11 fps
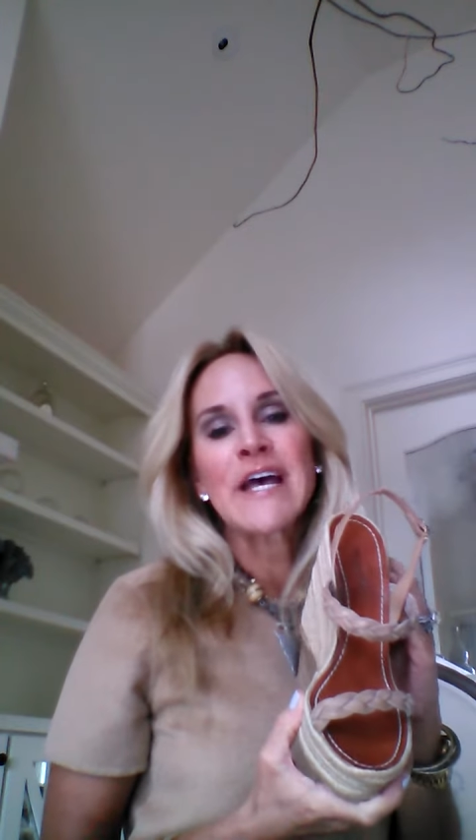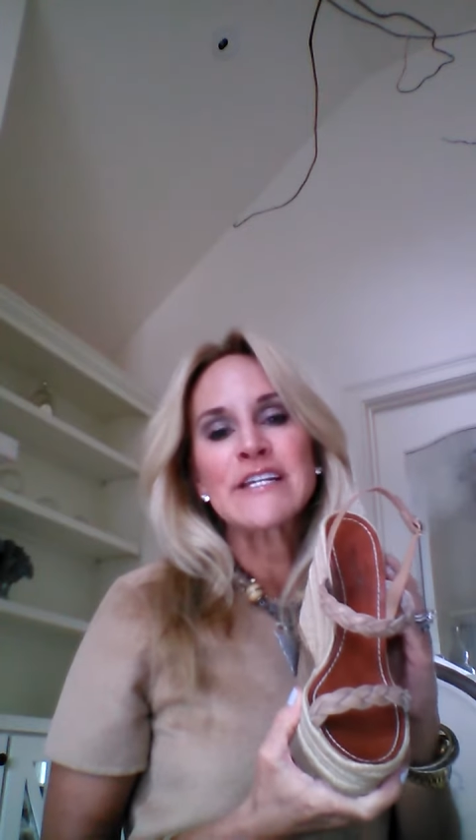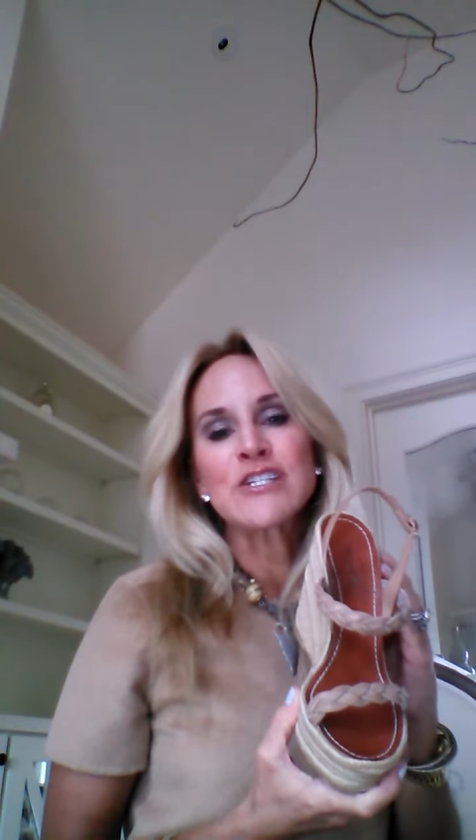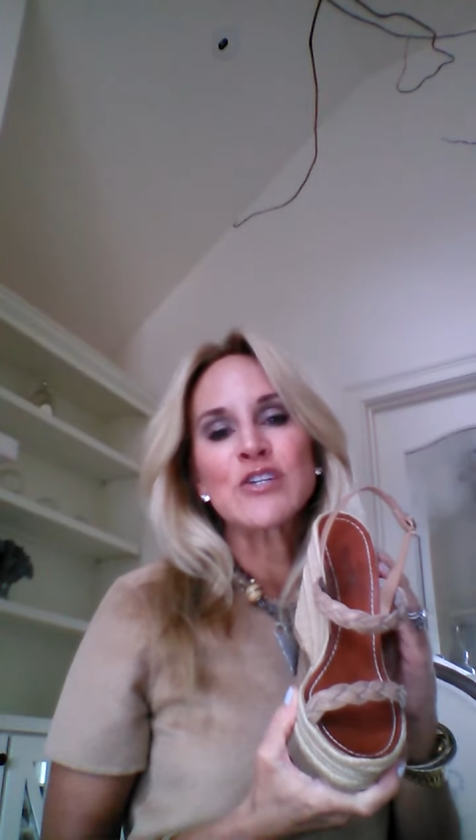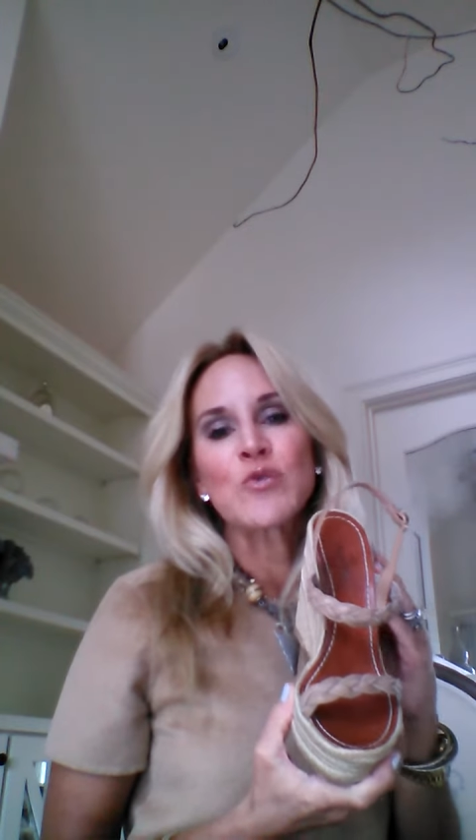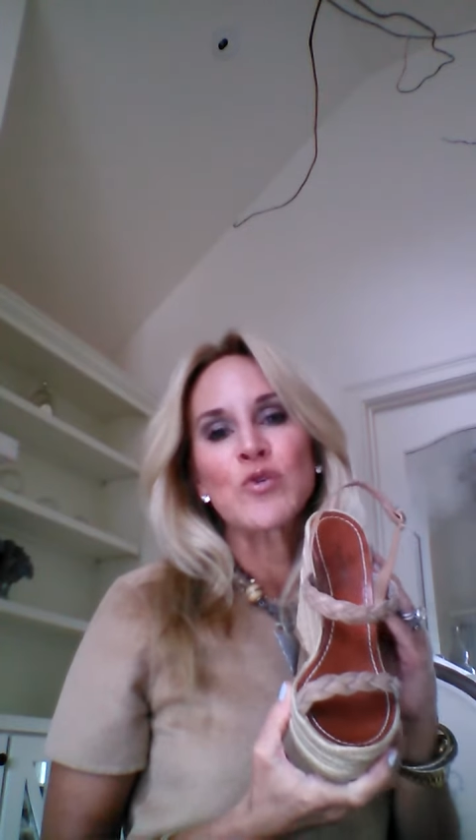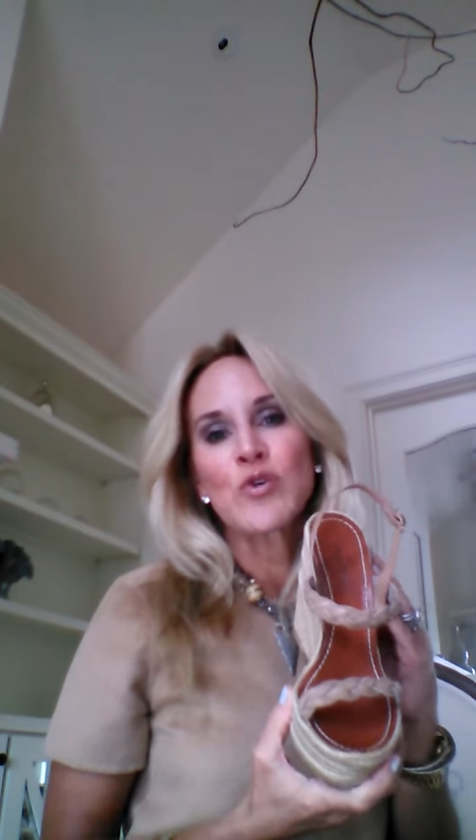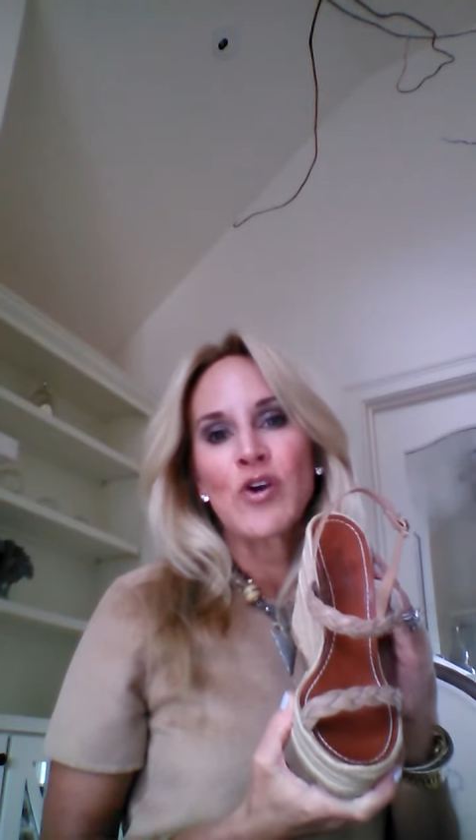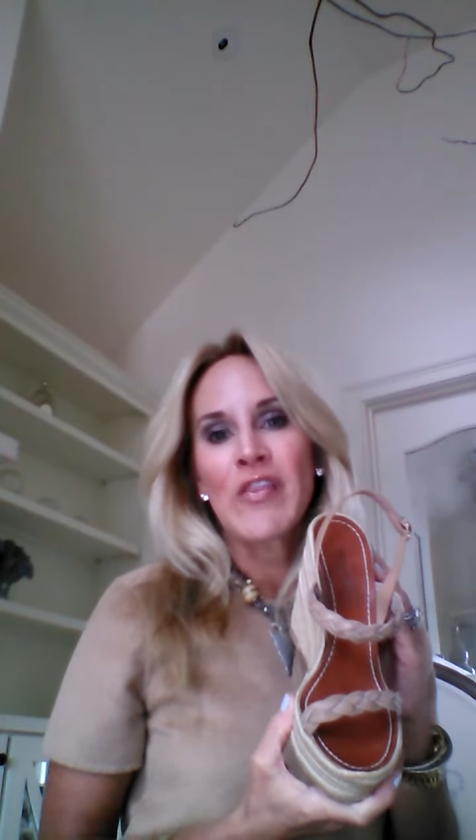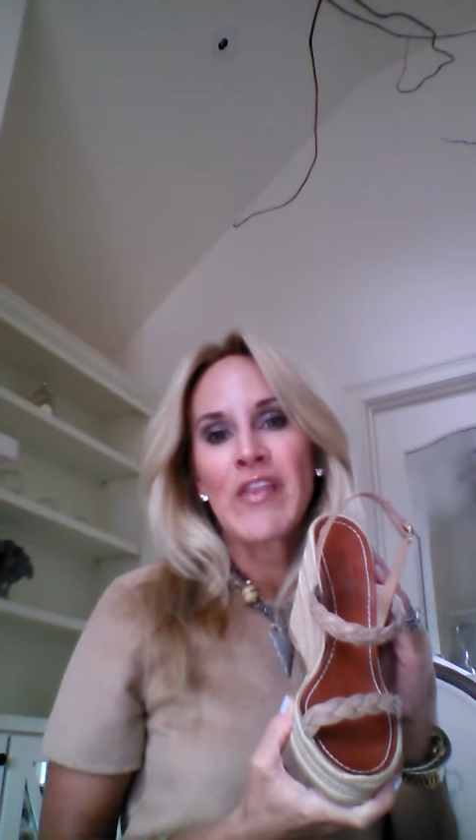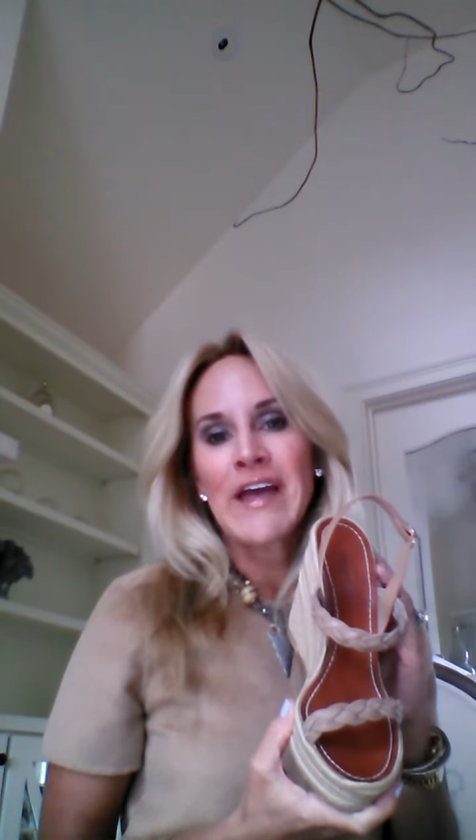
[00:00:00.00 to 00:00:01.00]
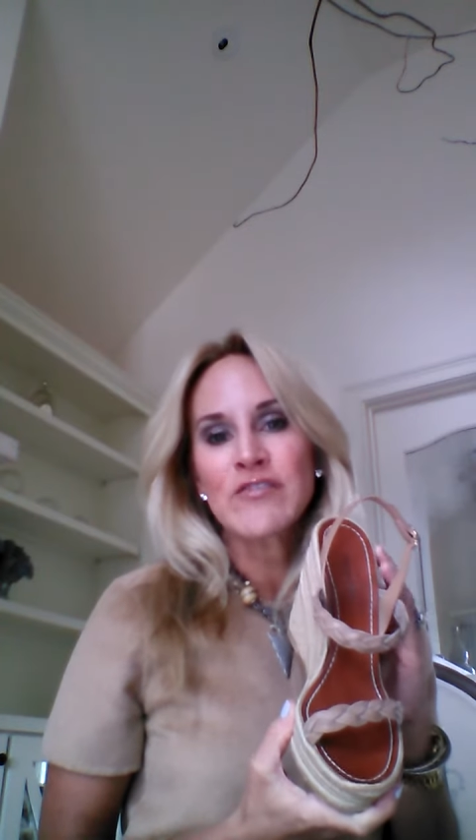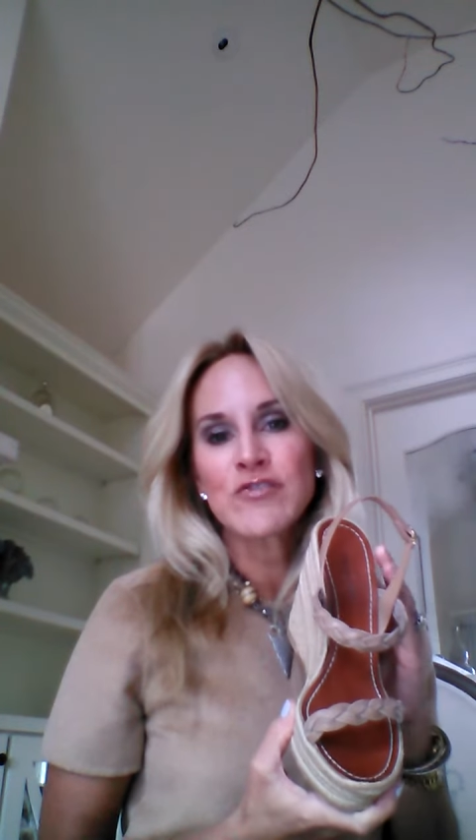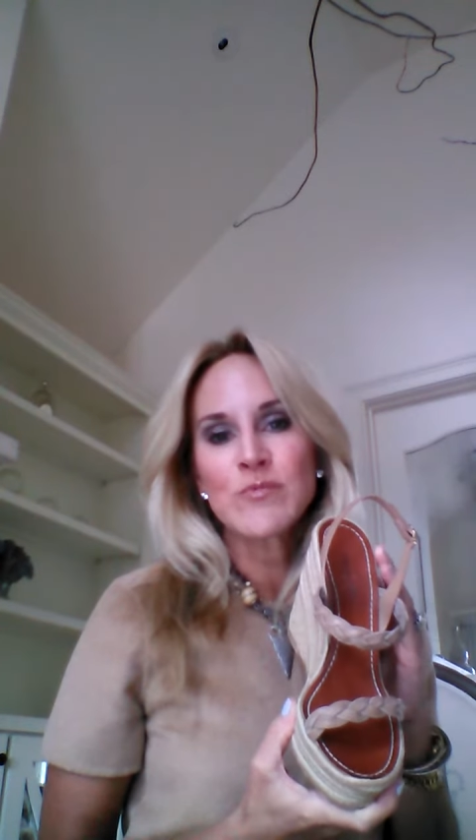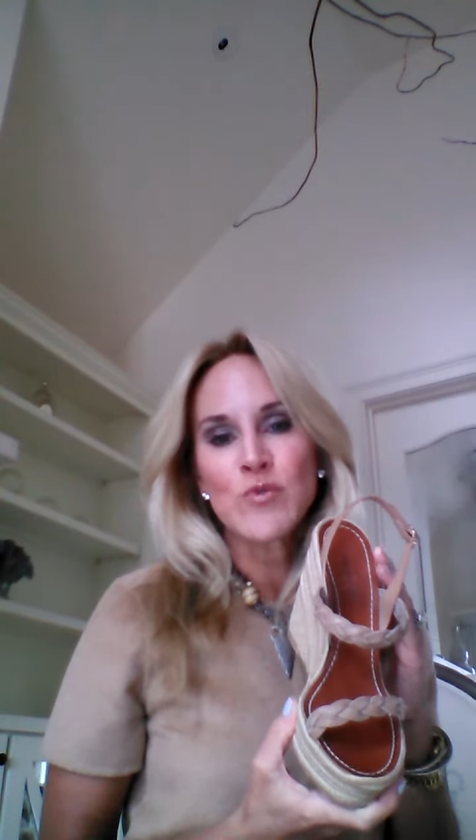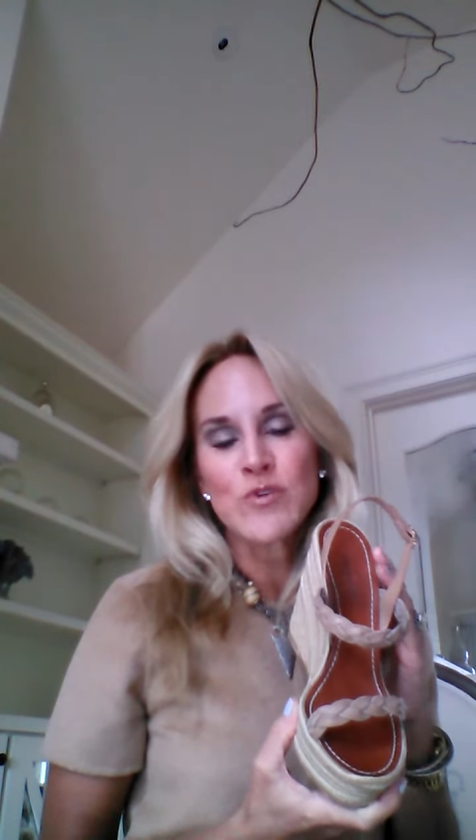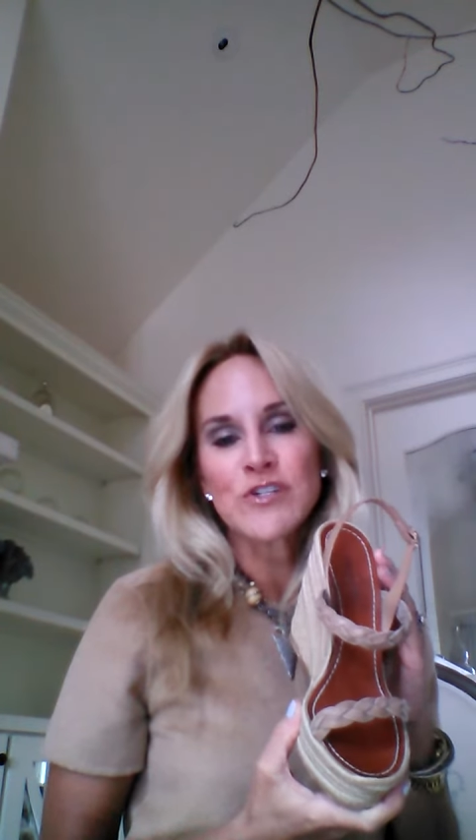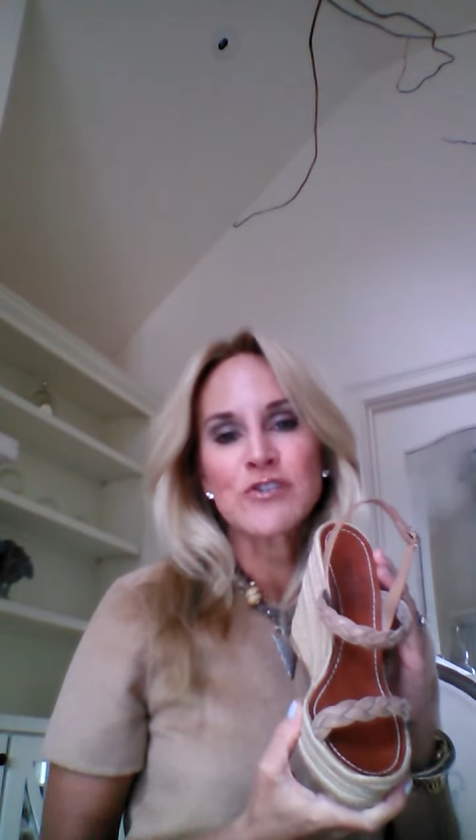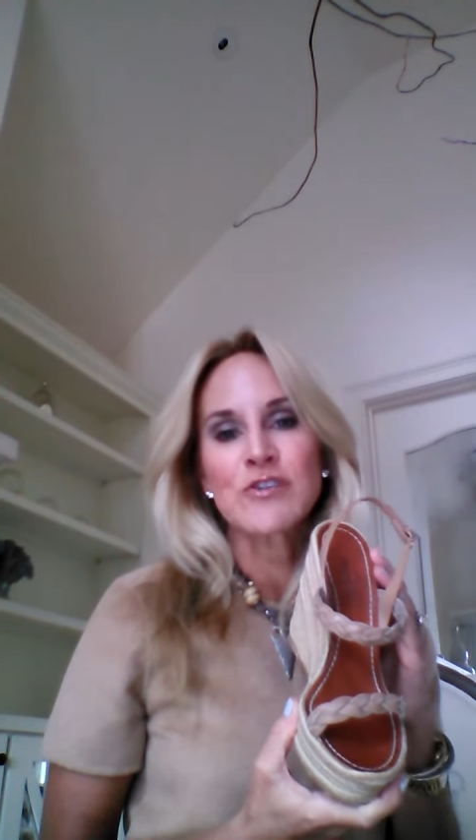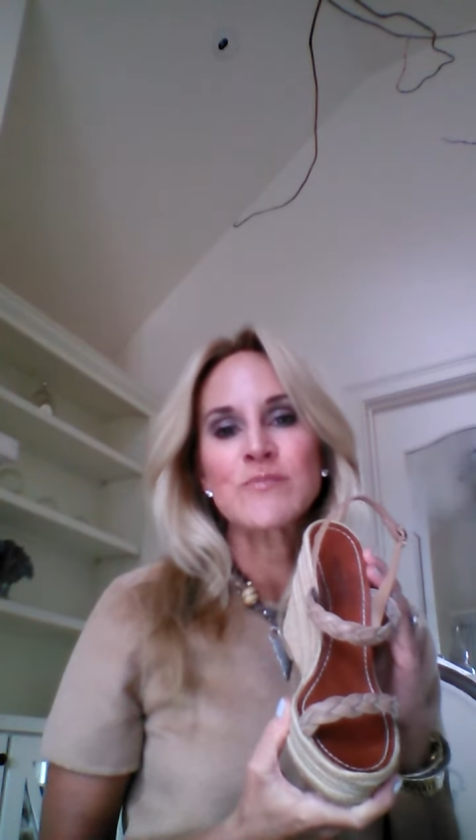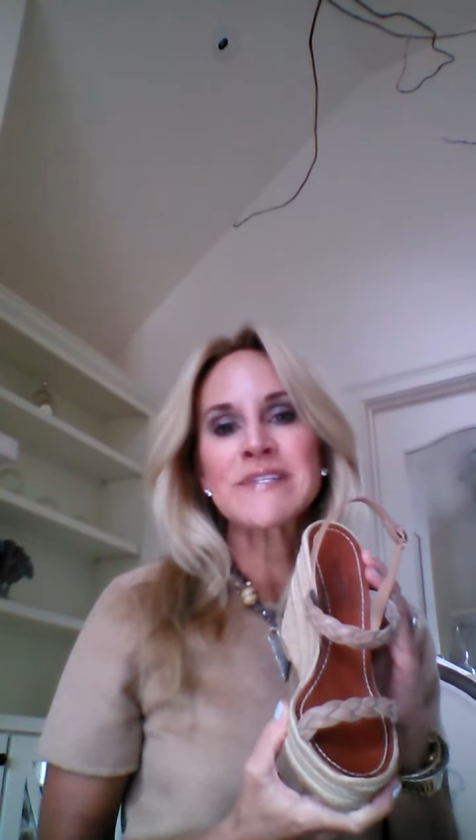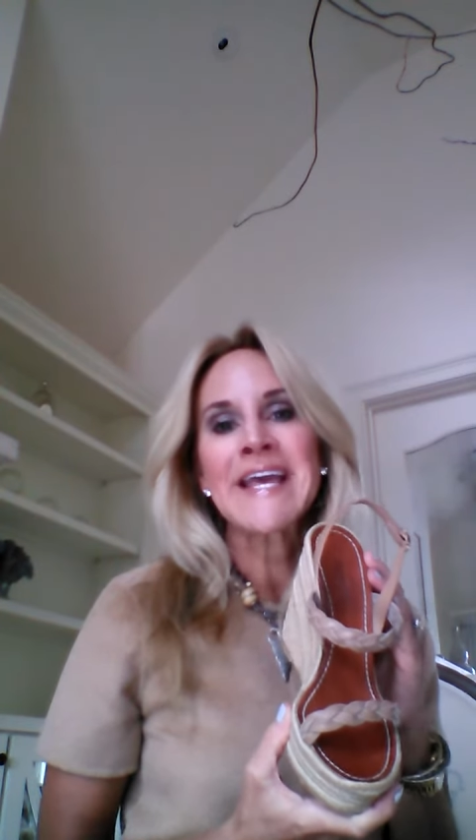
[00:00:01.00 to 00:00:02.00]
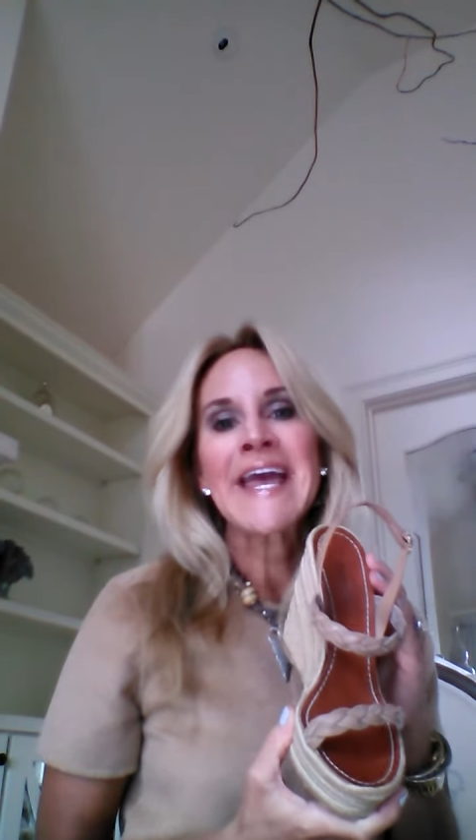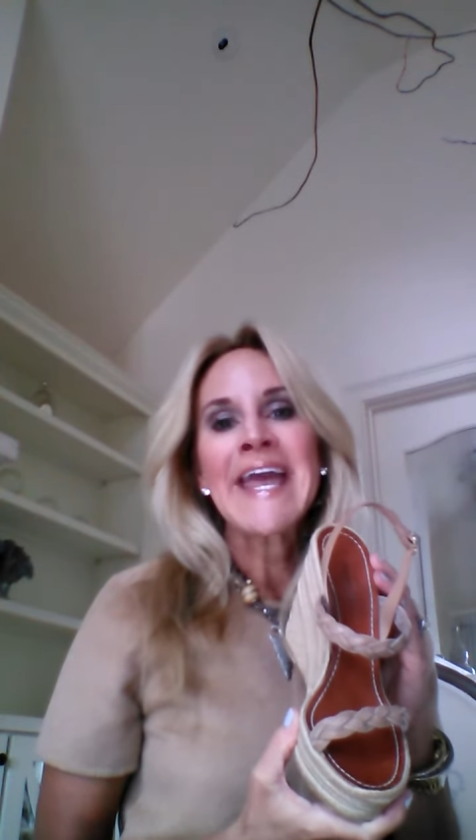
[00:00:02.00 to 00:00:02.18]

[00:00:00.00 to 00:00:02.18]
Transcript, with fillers: I did order online from Nordstrom's